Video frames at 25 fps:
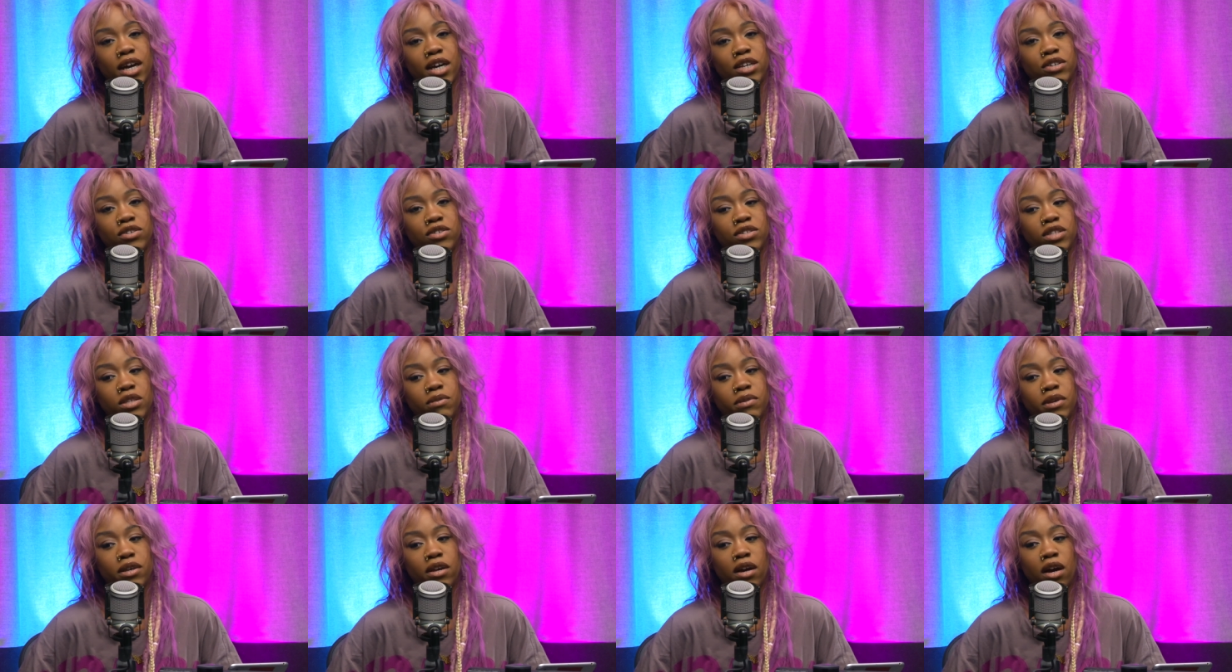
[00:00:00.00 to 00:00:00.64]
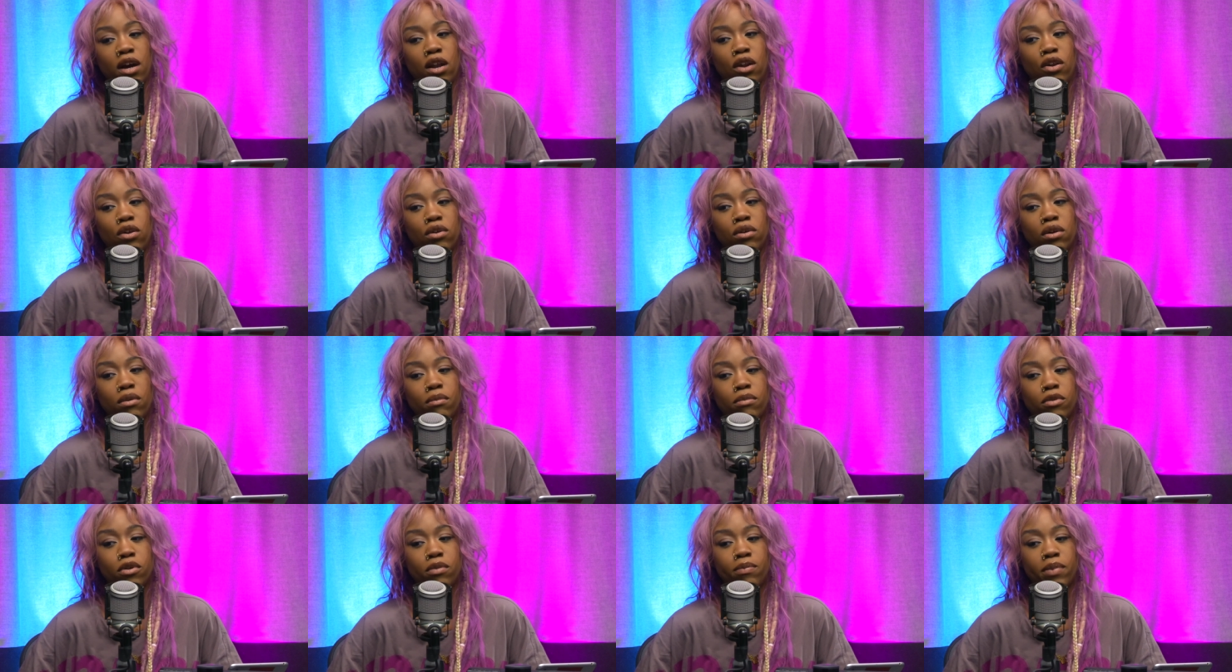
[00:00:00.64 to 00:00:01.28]
I used to be a
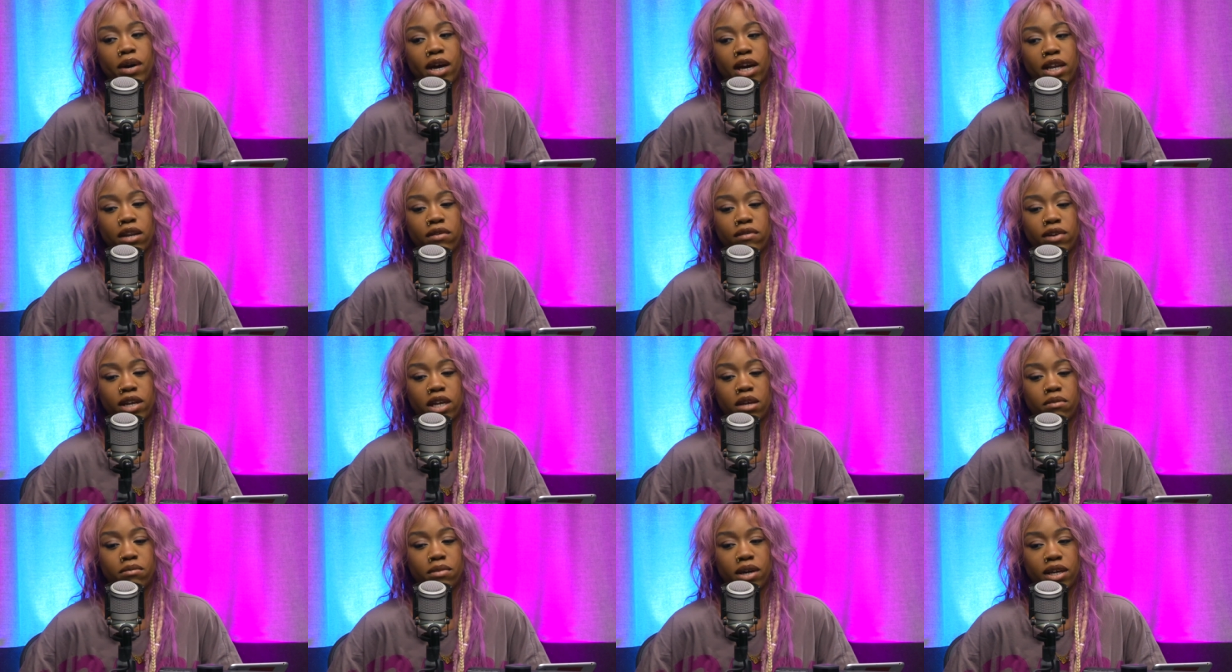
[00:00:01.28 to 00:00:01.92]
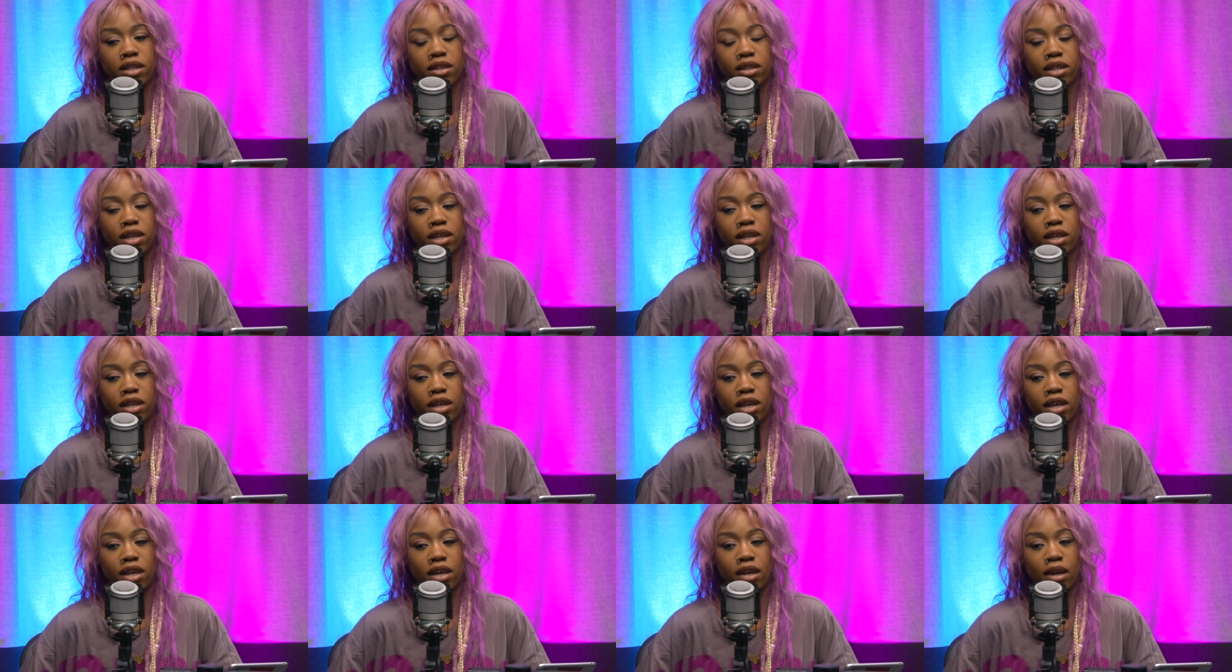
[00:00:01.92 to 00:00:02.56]
lot more binary in my
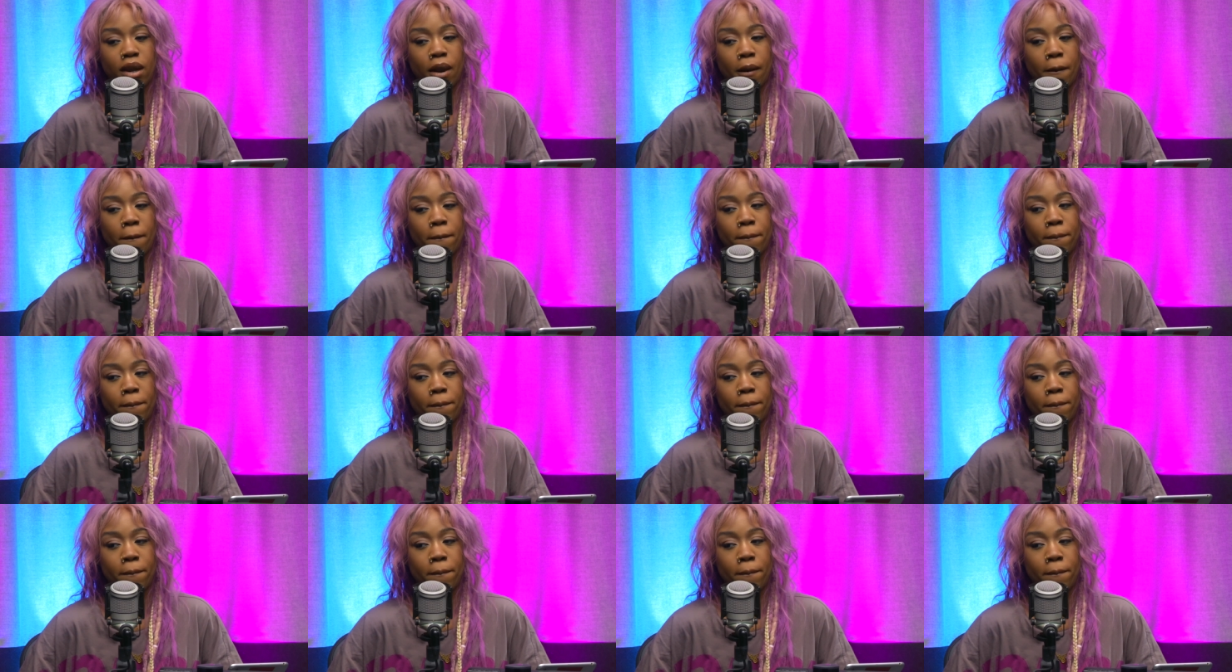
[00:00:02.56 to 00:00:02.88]
thinking.